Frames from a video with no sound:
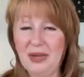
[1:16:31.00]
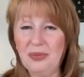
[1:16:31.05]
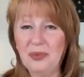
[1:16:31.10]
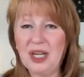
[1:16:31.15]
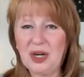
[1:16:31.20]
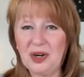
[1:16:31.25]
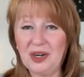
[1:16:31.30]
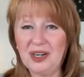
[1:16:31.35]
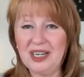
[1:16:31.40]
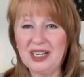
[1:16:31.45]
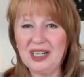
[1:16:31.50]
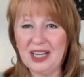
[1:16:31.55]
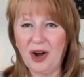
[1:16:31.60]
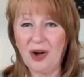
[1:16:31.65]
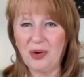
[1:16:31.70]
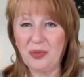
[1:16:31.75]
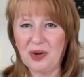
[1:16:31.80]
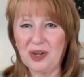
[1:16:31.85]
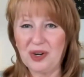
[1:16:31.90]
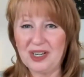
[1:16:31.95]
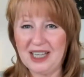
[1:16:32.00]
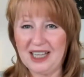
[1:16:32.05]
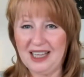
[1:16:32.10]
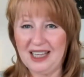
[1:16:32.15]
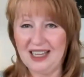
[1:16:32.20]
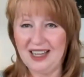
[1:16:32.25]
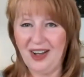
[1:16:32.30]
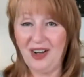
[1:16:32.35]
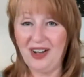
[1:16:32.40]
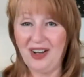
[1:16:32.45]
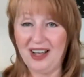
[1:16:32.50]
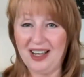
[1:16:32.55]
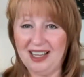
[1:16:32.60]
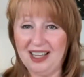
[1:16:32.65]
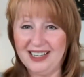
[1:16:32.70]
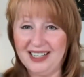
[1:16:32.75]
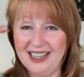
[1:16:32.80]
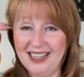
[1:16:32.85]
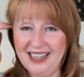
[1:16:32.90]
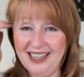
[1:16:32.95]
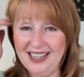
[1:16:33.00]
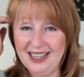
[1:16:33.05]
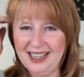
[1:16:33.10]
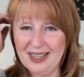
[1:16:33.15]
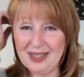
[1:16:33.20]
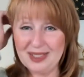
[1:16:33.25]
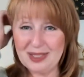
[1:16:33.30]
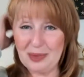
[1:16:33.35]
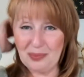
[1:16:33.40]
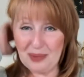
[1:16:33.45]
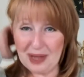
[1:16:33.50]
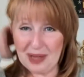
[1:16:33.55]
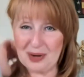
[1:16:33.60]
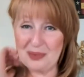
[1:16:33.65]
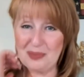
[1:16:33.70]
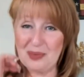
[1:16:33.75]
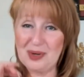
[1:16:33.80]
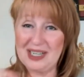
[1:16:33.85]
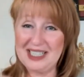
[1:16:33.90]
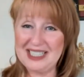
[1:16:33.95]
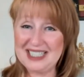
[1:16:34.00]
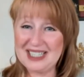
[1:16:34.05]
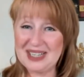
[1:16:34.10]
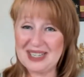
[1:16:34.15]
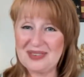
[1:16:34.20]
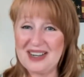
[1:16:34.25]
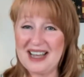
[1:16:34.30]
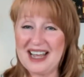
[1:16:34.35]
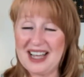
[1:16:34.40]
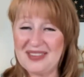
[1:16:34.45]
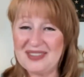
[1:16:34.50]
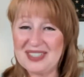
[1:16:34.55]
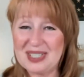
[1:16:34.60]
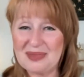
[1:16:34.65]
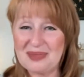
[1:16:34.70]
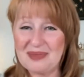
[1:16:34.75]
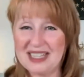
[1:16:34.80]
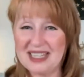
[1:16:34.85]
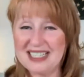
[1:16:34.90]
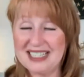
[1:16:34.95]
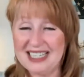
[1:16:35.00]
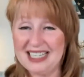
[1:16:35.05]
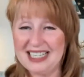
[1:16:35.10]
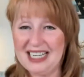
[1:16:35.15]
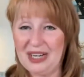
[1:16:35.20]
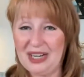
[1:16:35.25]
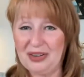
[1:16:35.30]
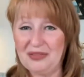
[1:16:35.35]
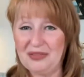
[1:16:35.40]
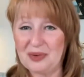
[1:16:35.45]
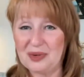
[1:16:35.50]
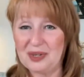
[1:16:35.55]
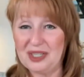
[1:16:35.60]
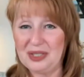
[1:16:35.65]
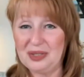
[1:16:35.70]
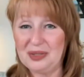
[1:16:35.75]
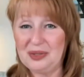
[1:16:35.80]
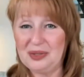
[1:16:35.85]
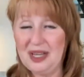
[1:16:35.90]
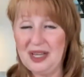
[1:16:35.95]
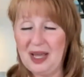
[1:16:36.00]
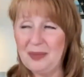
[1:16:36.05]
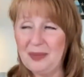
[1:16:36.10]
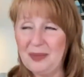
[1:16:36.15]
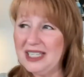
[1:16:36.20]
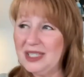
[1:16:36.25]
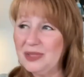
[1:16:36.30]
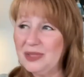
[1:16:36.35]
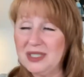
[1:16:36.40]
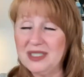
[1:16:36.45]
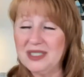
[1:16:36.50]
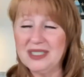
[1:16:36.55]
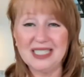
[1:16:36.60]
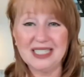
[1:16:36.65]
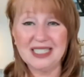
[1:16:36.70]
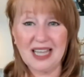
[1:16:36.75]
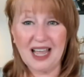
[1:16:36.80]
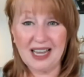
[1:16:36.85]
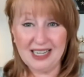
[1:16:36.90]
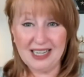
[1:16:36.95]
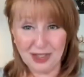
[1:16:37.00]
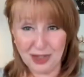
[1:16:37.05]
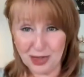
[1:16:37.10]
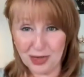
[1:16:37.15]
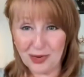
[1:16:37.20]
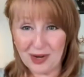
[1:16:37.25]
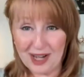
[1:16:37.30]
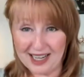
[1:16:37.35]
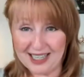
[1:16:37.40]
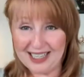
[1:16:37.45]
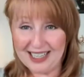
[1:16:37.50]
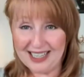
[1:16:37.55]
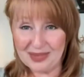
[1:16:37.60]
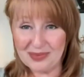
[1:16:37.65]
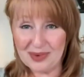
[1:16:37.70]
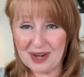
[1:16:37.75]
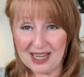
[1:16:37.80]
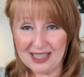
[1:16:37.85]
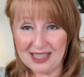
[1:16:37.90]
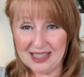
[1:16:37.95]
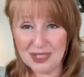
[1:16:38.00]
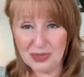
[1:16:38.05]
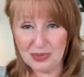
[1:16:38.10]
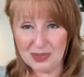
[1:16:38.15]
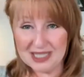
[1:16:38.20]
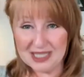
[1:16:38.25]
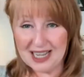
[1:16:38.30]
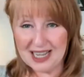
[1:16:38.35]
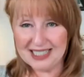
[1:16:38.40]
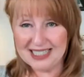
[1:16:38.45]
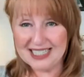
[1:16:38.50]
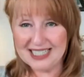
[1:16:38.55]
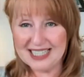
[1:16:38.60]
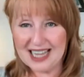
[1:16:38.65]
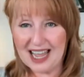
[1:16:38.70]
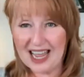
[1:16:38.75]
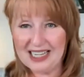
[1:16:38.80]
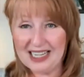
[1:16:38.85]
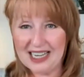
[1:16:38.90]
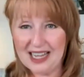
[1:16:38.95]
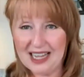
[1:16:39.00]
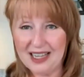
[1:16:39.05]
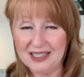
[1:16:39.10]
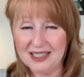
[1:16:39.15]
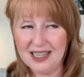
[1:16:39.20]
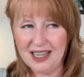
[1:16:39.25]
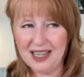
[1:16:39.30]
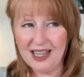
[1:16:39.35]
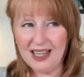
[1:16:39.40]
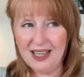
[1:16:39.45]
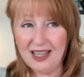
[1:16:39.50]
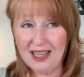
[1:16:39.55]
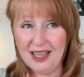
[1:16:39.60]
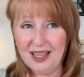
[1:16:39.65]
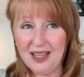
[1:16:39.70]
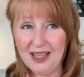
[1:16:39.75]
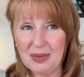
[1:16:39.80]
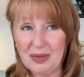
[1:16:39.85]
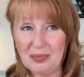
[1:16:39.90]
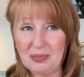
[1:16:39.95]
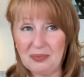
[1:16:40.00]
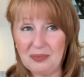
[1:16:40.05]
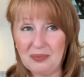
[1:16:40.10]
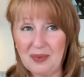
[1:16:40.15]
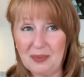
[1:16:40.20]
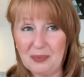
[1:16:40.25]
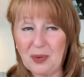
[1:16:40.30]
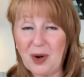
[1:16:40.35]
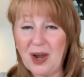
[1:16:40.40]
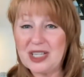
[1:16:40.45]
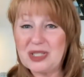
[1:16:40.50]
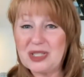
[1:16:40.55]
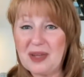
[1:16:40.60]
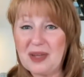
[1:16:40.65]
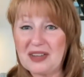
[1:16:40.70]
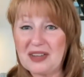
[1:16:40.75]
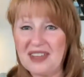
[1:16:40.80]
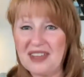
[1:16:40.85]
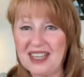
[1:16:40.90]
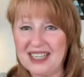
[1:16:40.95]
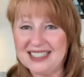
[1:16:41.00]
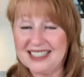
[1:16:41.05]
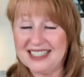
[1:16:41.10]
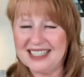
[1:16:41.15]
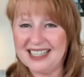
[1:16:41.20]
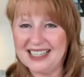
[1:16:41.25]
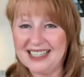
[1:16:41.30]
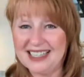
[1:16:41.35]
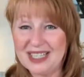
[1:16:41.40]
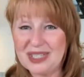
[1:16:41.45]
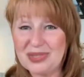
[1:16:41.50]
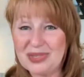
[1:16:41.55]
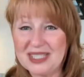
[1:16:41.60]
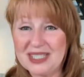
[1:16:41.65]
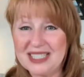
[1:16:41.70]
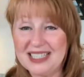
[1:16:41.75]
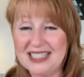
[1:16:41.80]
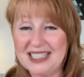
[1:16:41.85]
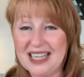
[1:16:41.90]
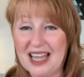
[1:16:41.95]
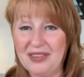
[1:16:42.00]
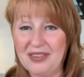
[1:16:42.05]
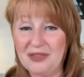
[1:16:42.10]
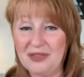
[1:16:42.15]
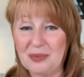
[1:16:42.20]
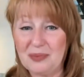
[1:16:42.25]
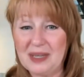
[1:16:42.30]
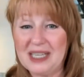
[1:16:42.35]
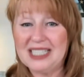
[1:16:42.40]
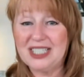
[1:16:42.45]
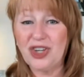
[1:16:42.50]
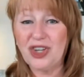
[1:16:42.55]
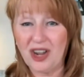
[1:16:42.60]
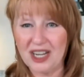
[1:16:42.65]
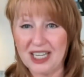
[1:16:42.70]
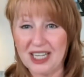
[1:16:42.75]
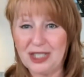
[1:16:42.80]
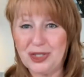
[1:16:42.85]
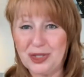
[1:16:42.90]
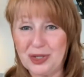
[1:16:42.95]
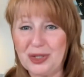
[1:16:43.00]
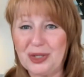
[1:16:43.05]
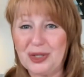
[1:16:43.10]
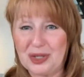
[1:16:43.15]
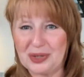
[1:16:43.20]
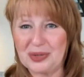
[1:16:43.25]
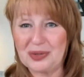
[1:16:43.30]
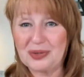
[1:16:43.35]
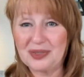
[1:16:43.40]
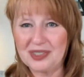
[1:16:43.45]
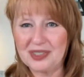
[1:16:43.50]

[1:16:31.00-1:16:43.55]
And we currently are working on some PowerPoints that will have some of this in here for you. But this was designed as training, right? This was not designed as prospect facing. This was designed for me talking to you.